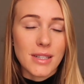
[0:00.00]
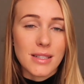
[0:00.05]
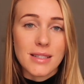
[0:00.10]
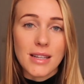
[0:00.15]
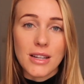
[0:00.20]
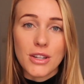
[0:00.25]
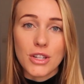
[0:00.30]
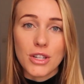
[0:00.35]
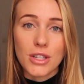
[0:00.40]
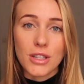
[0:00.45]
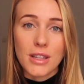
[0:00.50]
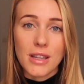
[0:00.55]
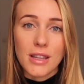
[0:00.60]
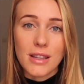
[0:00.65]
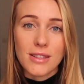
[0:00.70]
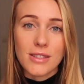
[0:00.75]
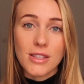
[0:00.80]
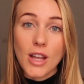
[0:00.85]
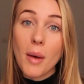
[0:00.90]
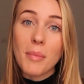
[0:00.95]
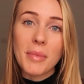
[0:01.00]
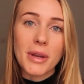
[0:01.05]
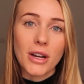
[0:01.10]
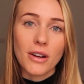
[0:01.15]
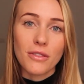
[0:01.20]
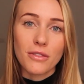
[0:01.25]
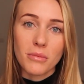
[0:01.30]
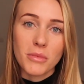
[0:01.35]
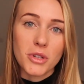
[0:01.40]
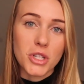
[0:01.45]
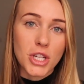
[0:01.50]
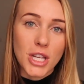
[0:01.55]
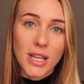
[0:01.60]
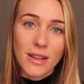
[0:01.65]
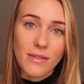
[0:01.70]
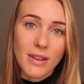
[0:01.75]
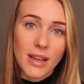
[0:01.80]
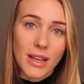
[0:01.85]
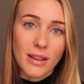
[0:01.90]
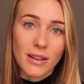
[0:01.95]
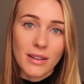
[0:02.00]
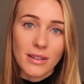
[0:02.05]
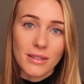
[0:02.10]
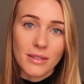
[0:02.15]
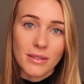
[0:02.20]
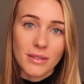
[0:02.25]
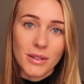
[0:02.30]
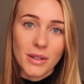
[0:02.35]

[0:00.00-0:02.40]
essentially stopping her from achieving